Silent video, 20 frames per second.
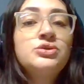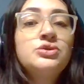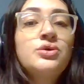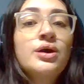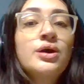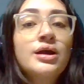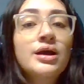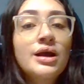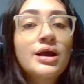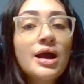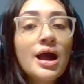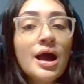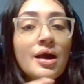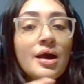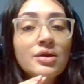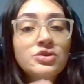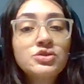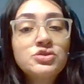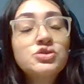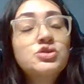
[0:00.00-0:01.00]
to
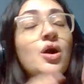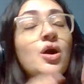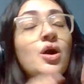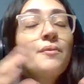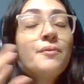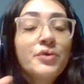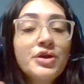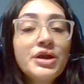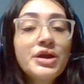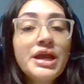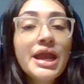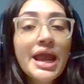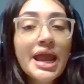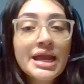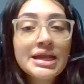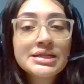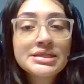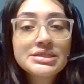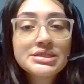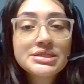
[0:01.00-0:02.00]

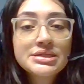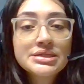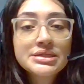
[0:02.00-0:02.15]
comprehend,